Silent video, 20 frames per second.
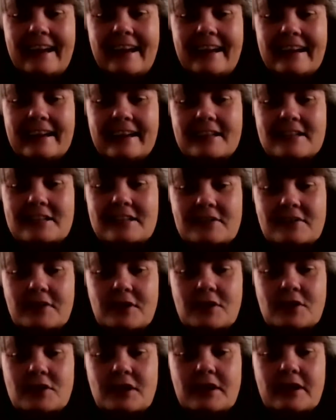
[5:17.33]
ick is the
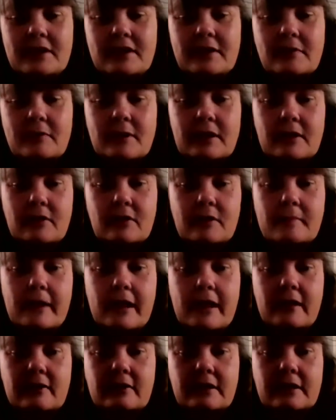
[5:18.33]
first thing that we learn
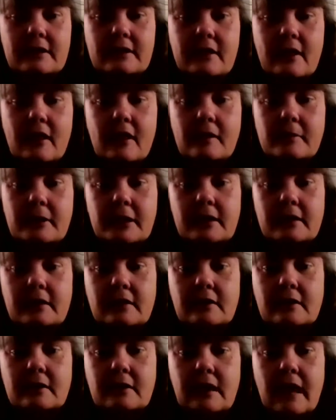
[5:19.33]
about in the hobby,
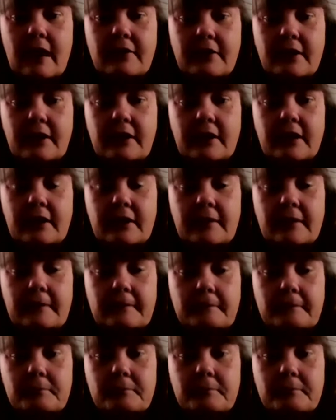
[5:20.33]
I think.